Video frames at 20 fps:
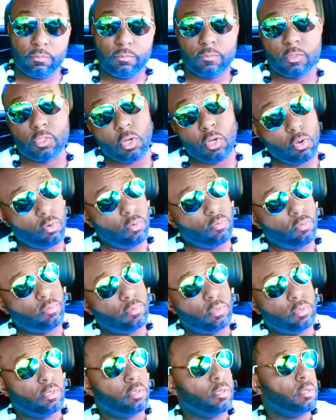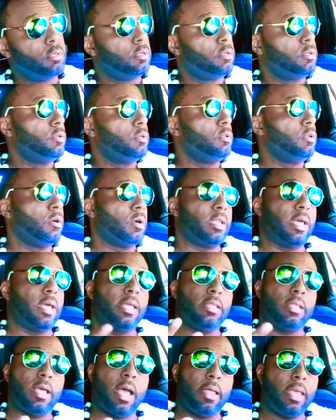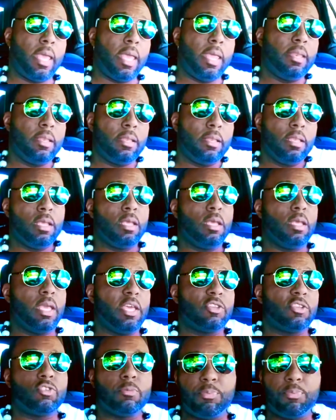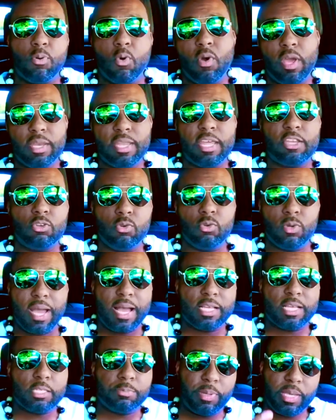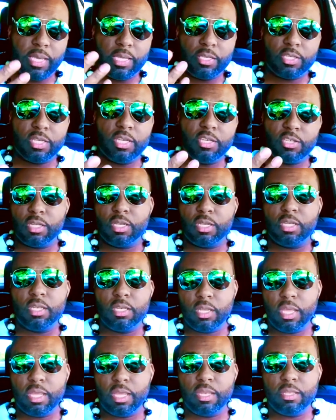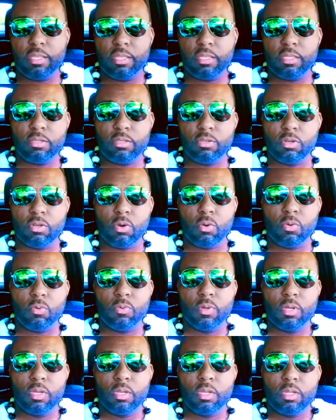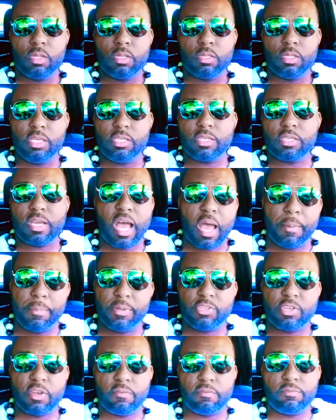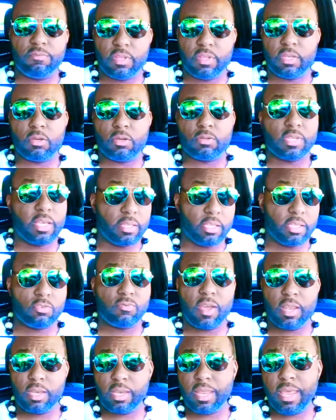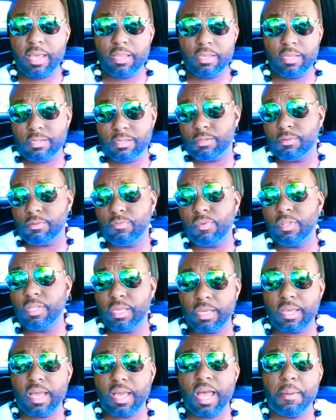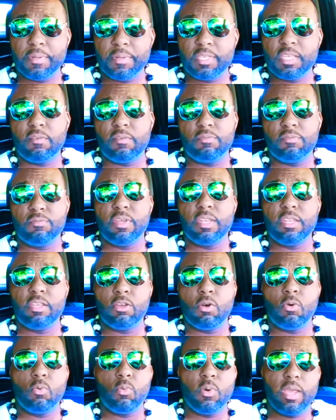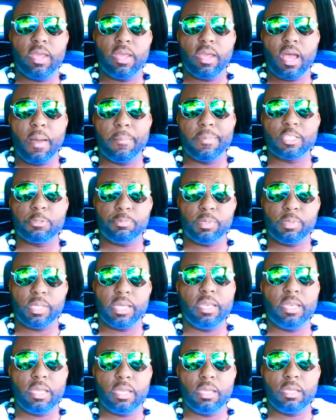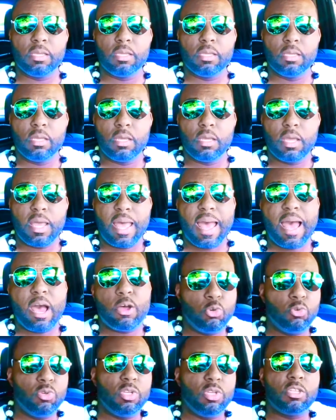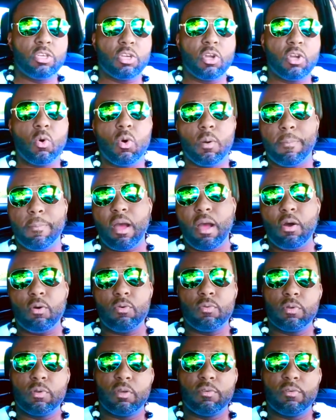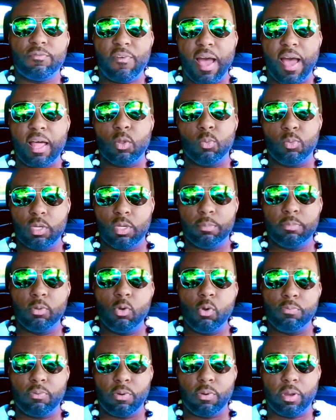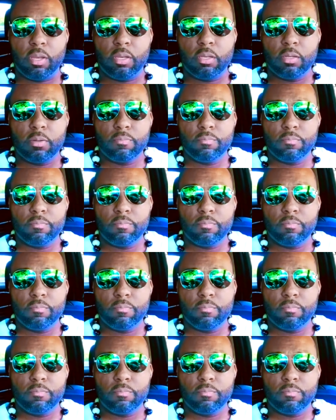So, you know, and it's important that you guys pay attention and you know, these commentary videos like this right now. This is really a commentary video where I'm explaining how you need to go about following the blueprint.